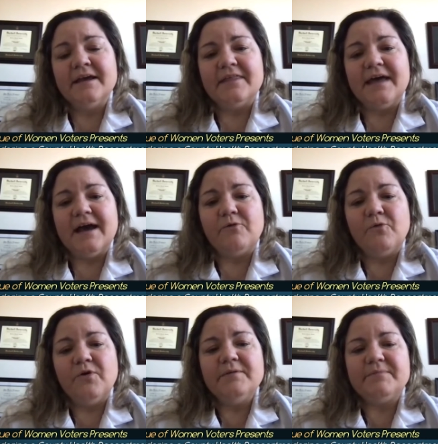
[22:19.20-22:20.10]
that
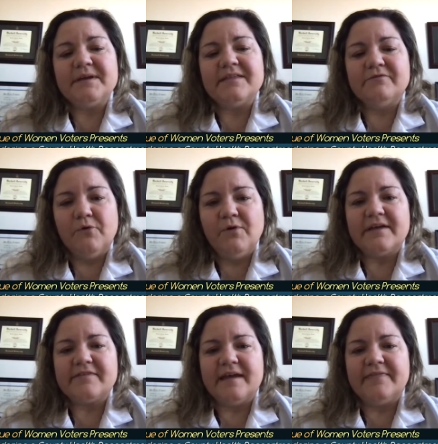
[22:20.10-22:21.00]
would be the
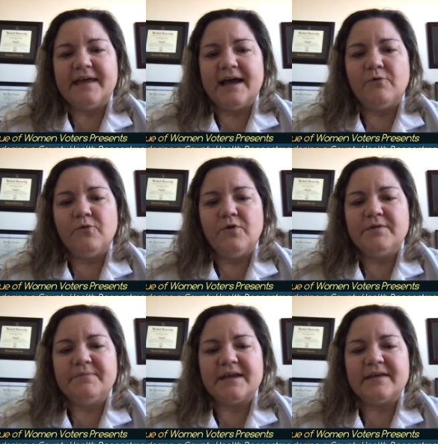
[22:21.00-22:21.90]
voice and that would
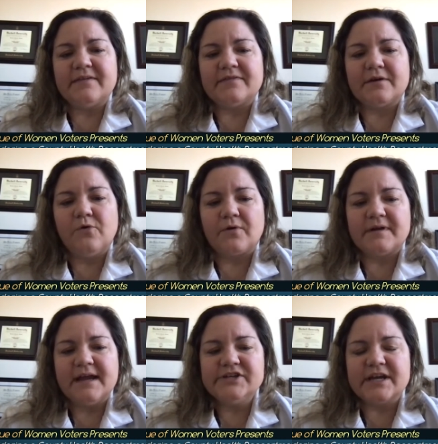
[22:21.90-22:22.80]
be the
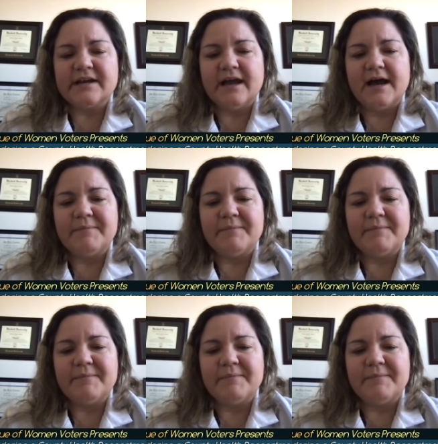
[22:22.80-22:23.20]
coordination um,